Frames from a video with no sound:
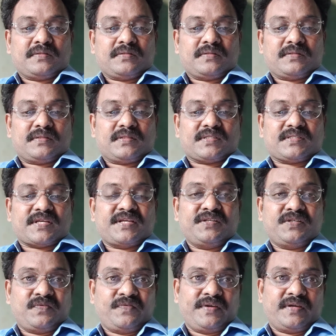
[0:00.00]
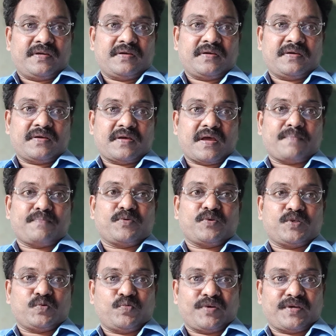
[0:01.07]
The scientific
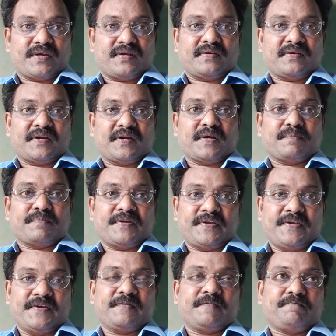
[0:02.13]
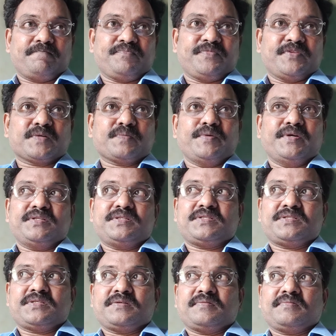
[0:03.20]
approach we can adopt here. That
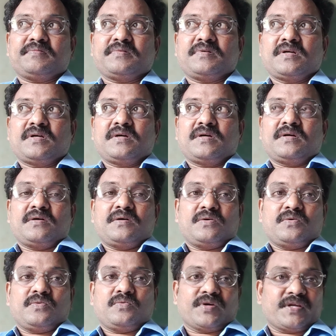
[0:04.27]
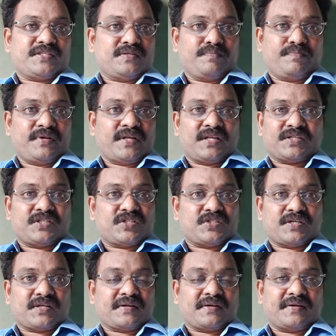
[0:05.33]
means, okay, simple elections are
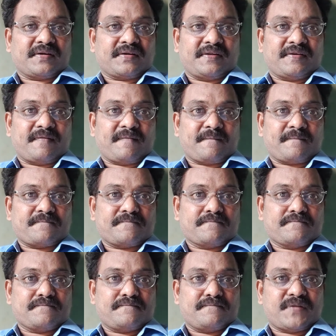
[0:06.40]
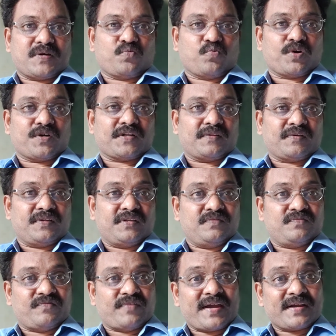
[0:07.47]
conducting, but what are the
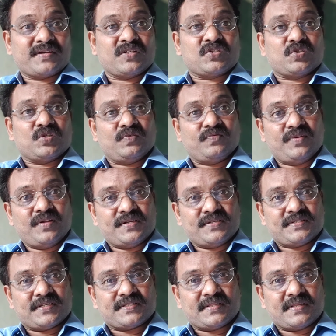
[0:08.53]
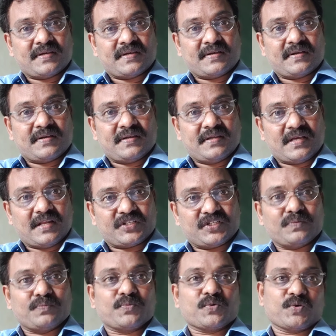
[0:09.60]
factors influences the election
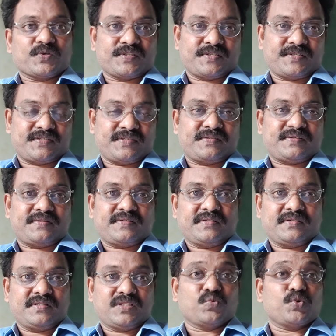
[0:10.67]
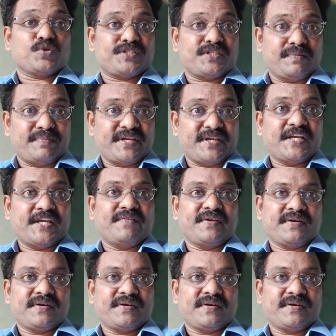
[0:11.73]
process? The voting behavior,